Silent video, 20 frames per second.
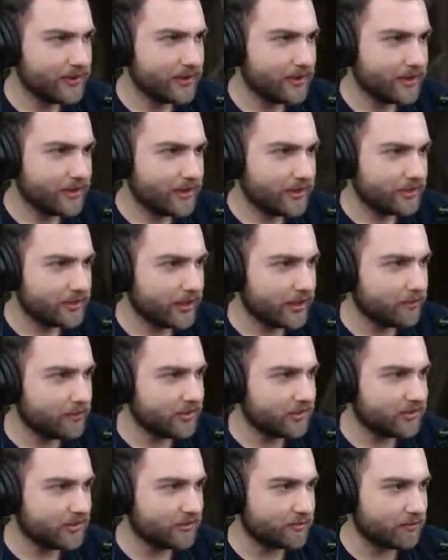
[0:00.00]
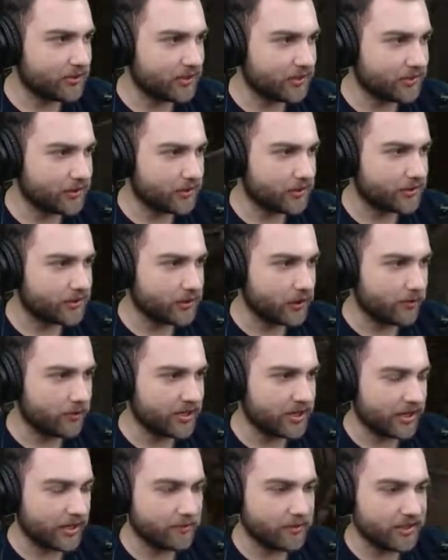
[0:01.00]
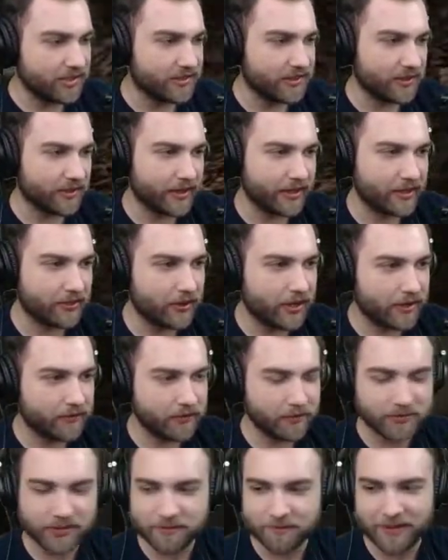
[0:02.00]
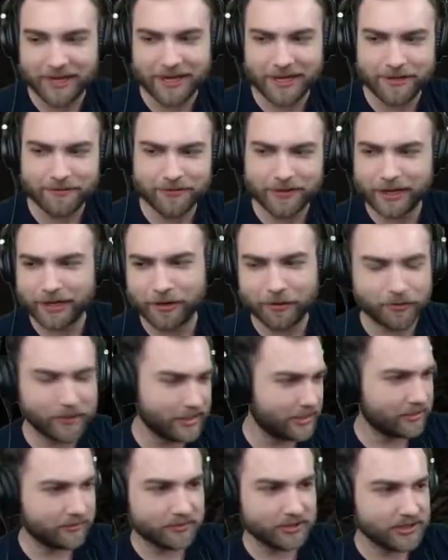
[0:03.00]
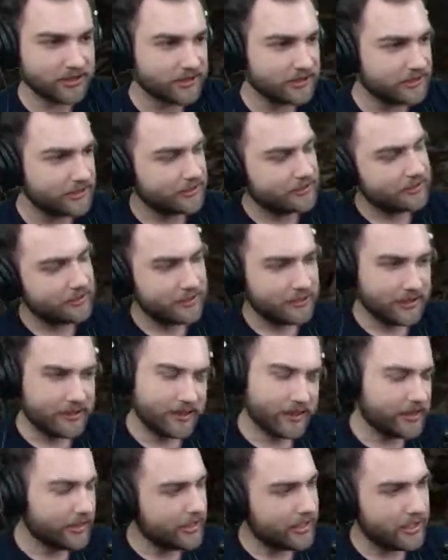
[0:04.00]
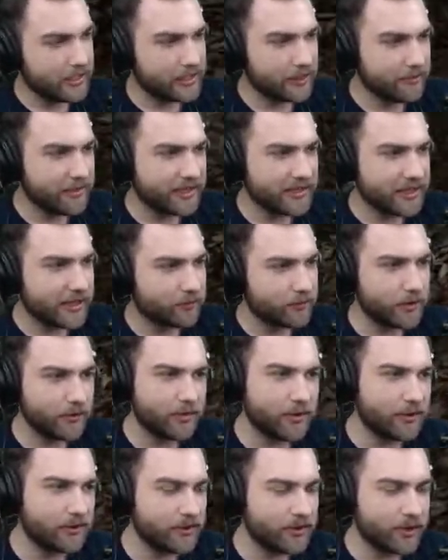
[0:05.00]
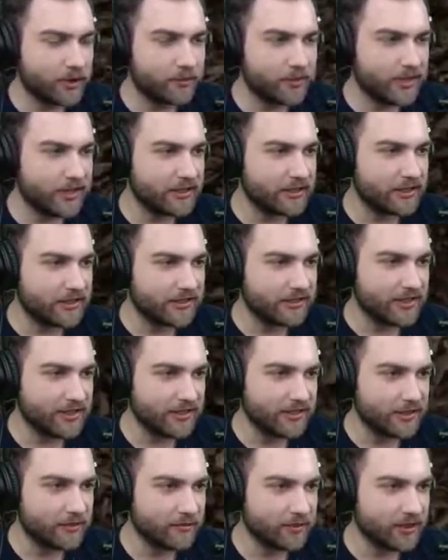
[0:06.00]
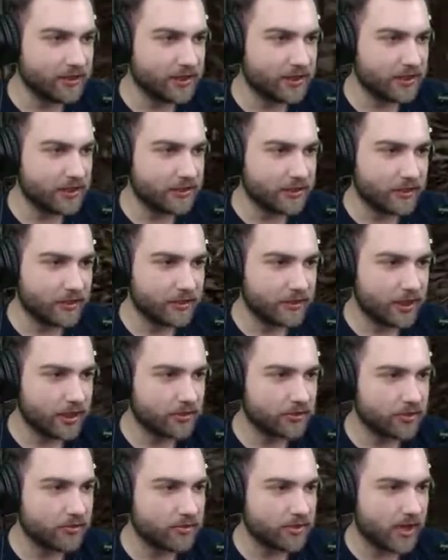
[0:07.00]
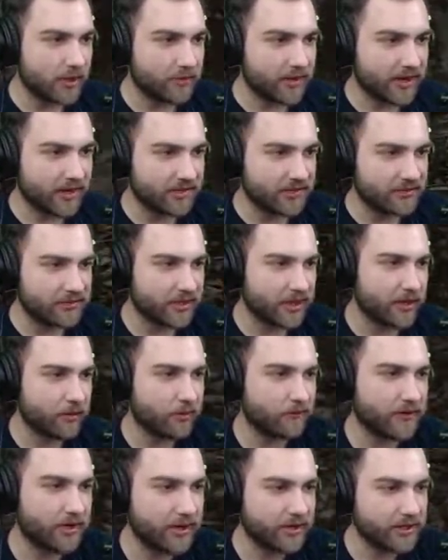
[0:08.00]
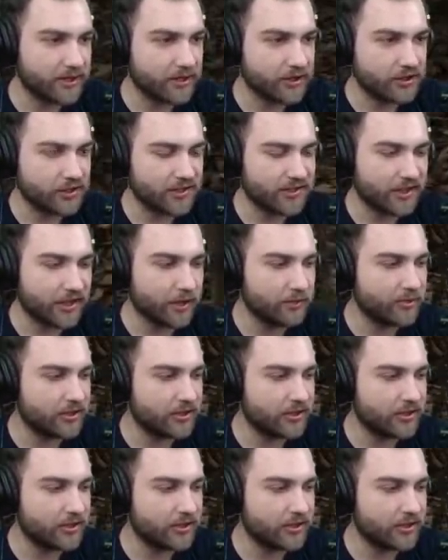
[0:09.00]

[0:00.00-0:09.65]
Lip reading: The enemies, because there are so many enemies and like a lot of them just behave kind of randomly, it can make that room a little bit inconsistent. But luckily we got past that without a hitch. It's not a big